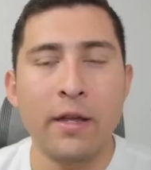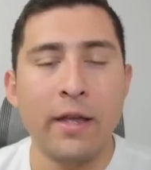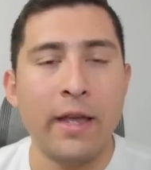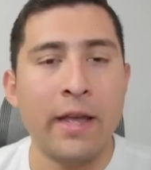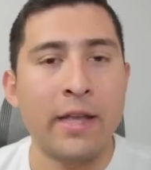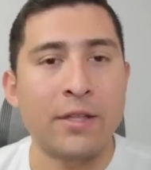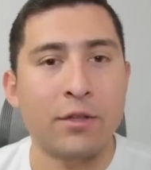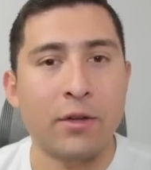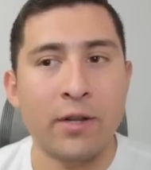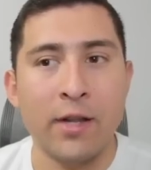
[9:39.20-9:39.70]

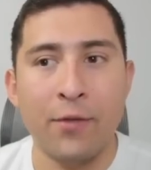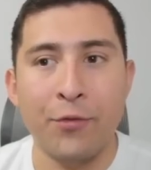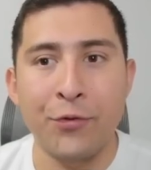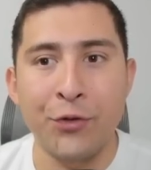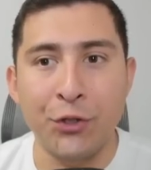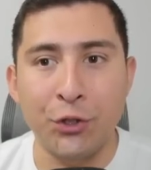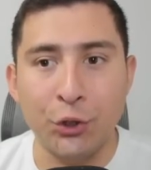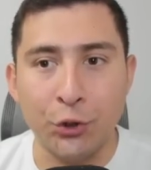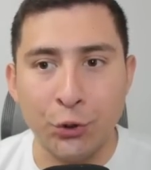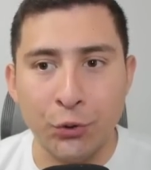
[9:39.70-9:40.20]
It's going to
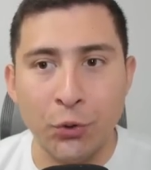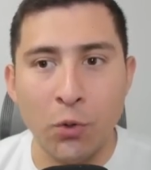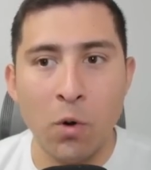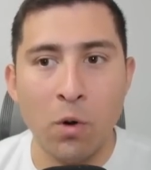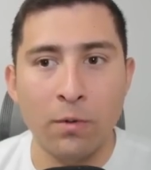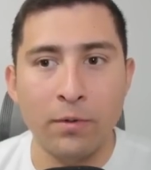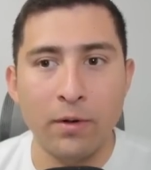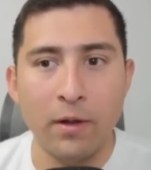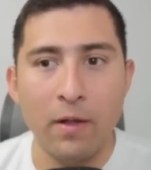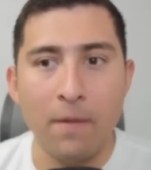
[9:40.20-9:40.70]

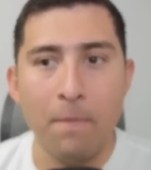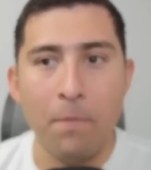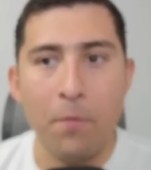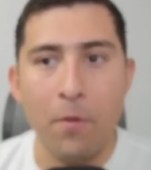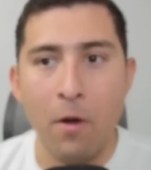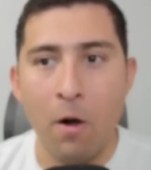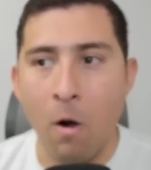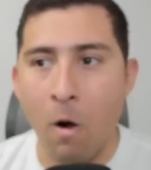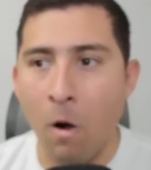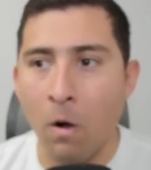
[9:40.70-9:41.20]
dethrone
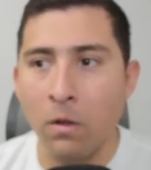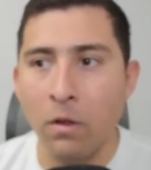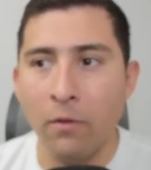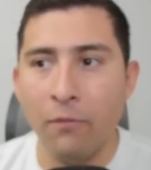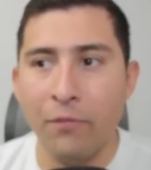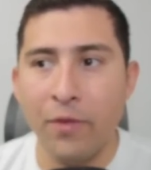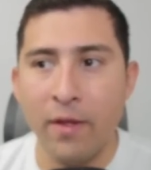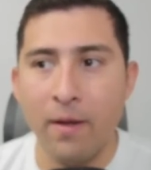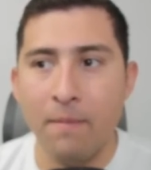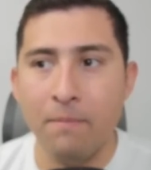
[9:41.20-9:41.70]
all
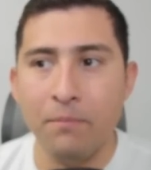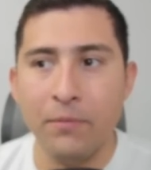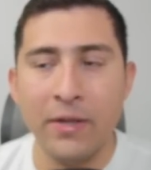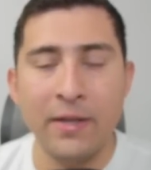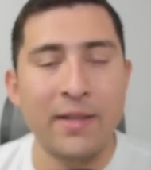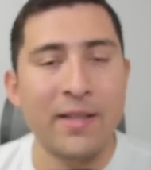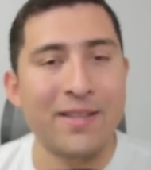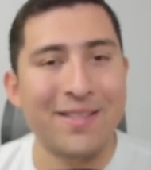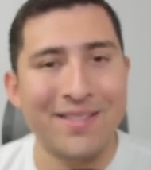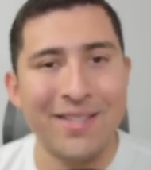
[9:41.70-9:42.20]
of them in
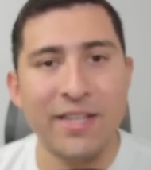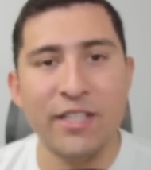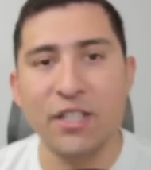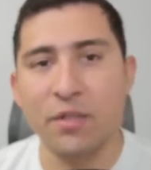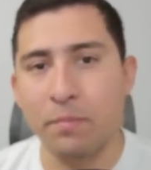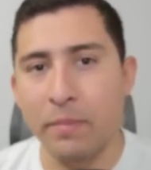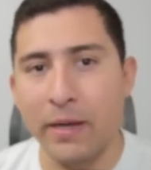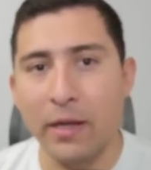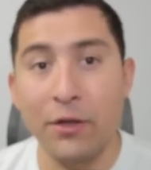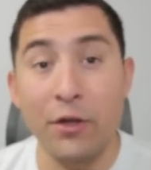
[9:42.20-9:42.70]
the 6
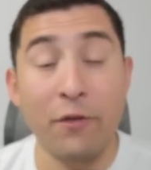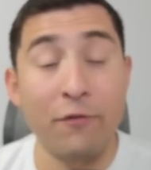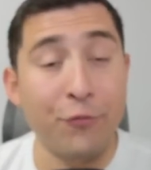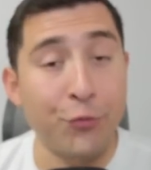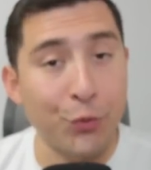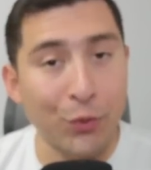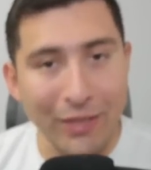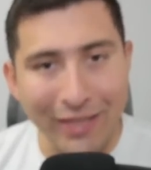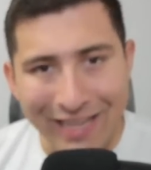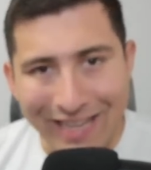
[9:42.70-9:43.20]
billion
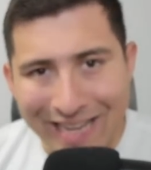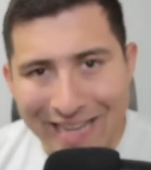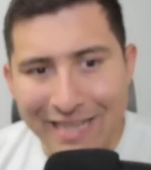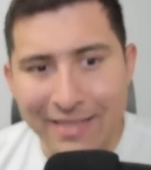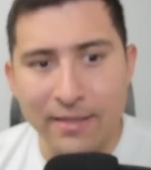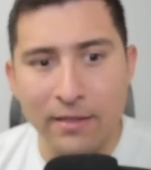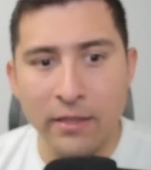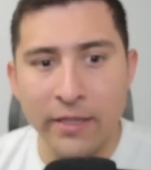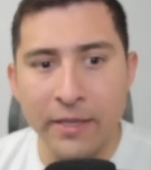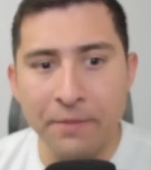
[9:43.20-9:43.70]
really
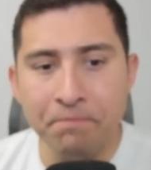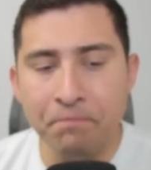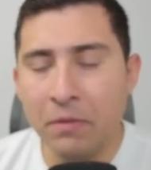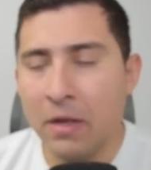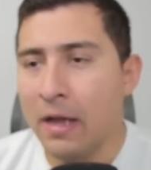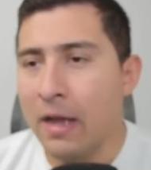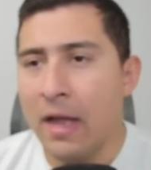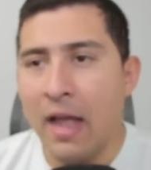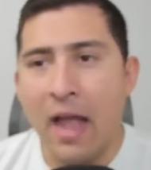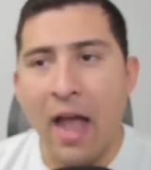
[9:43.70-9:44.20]
easily.
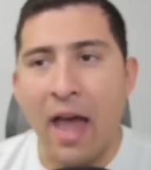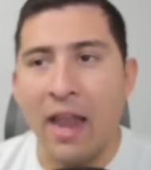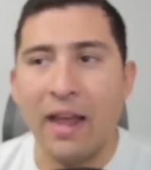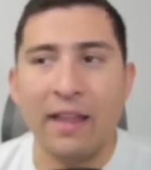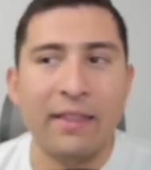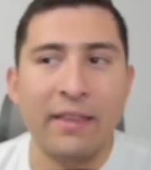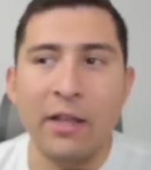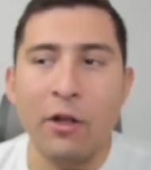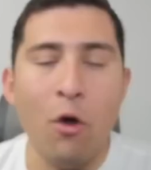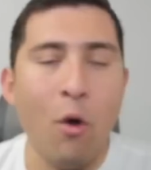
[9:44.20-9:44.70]
And I
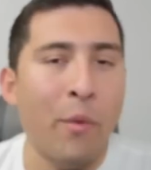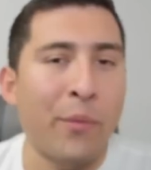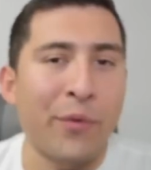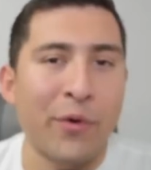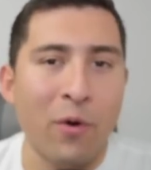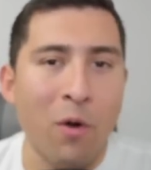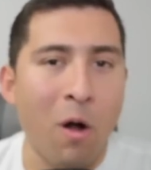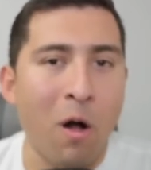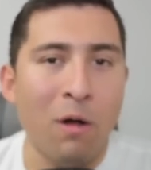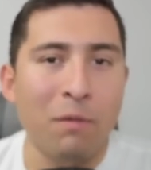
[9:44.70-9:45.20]
think
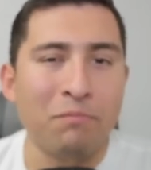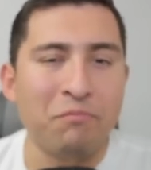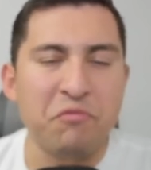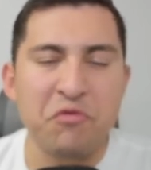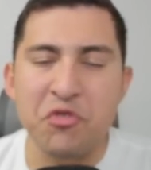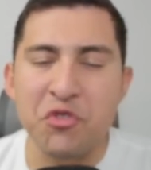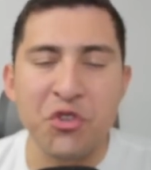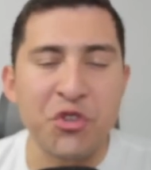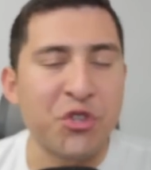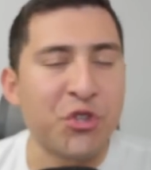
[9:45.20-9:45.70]
overall,
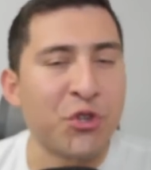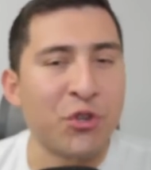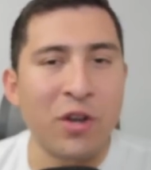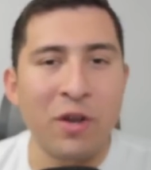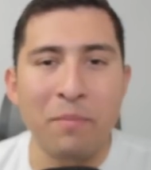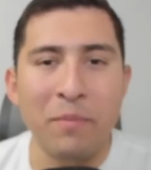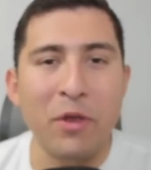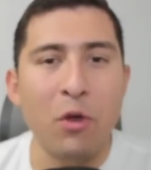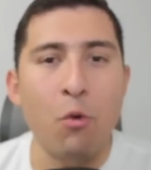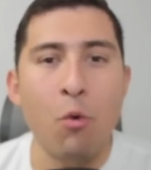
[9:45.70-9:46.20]
you
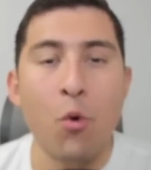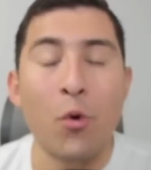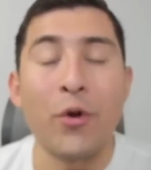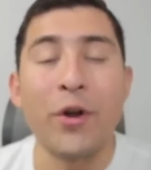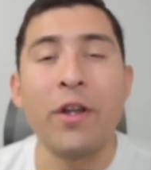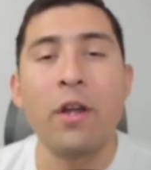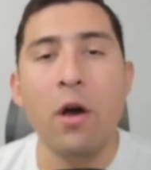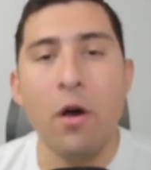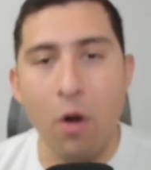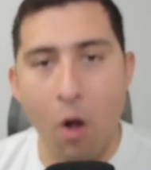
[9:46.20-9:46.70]
shouldn't be
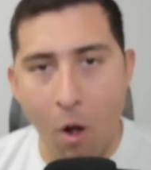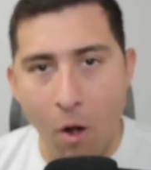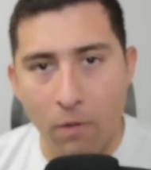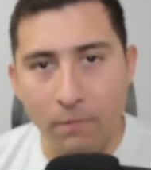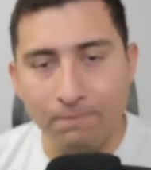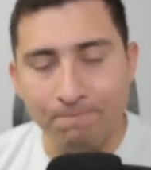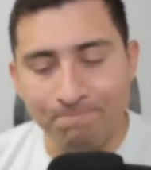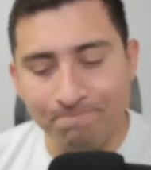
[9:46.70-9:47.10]
worried at all.